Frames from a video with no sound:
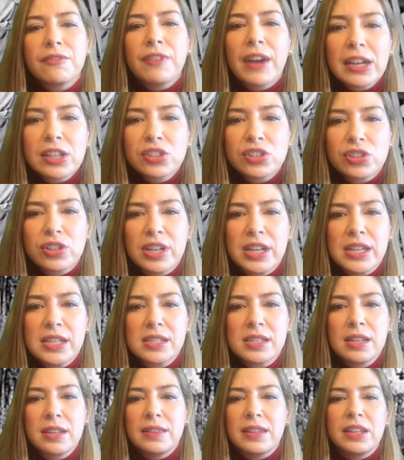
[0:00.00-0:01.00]

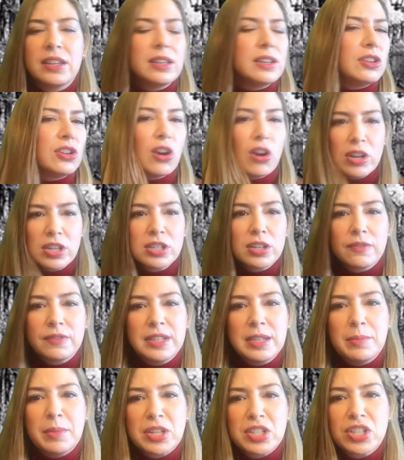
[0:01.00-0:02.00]
factories, the noise of
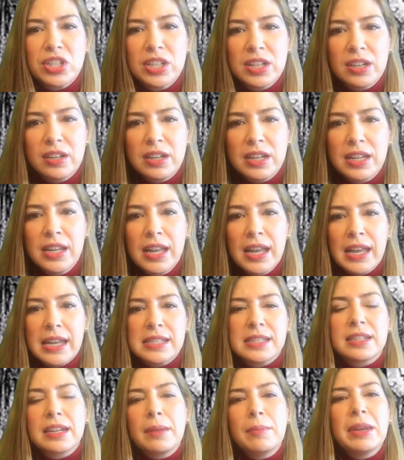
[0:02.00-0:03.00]
the machinery,
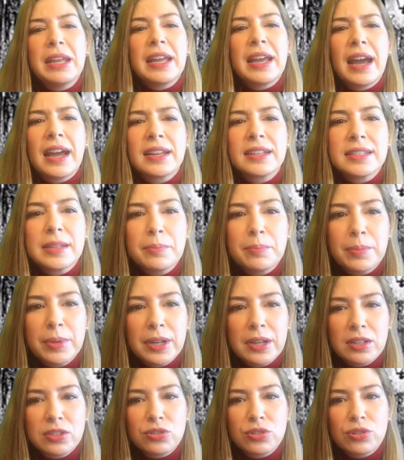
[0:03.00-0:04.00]
extremely high
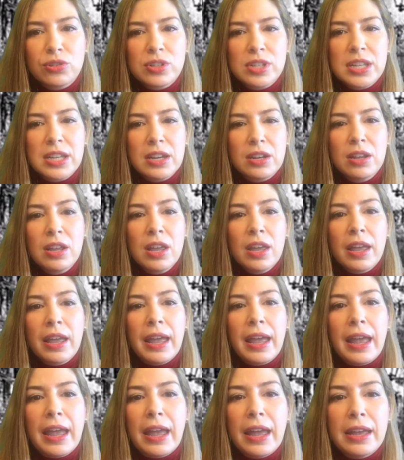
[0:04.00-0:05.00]
temperatures in
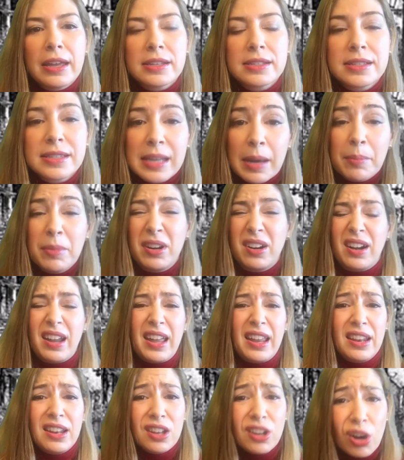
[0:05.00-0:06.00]
summer
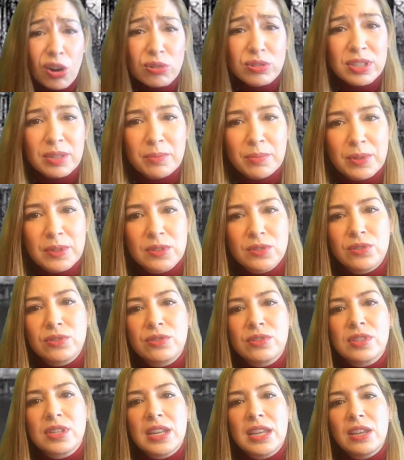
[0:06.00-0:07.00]
and low
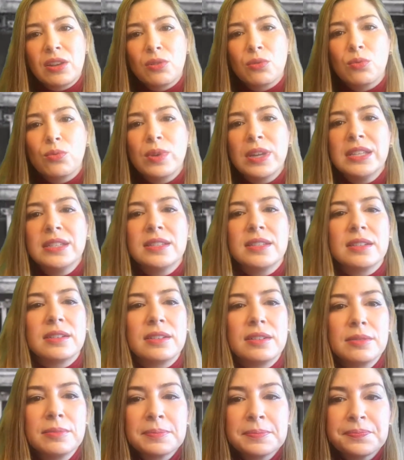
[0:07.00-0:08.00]
temperatures in
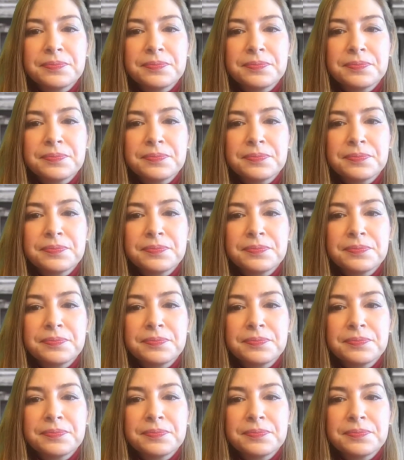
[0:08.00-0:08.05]
winter.